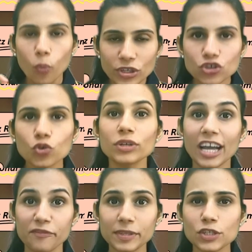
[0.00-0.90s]
which could
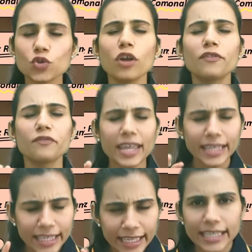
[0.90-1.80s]
have been solved
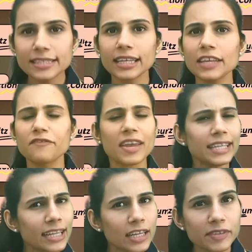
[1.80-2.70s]
very easily,
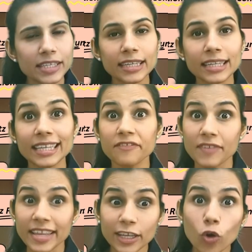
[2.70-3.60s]
very conveniently
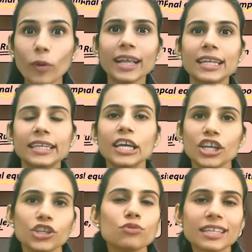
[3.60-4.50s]
and very quickly
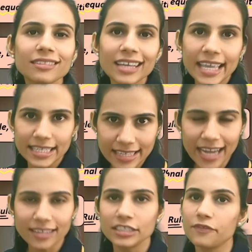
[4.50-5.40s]
using the
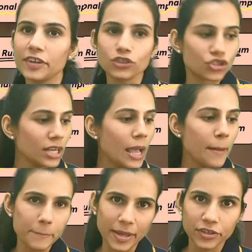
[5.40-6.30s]
exact differential
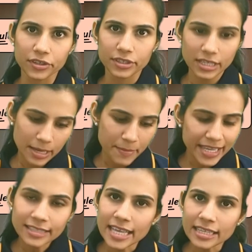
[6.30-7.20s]
method.
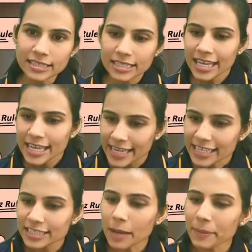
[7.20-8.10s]
Making sense?
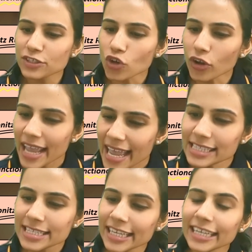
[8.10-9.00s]
Next up is your
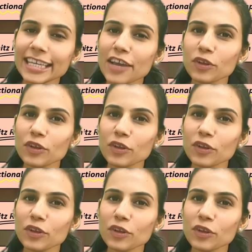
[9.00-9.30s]
LCD,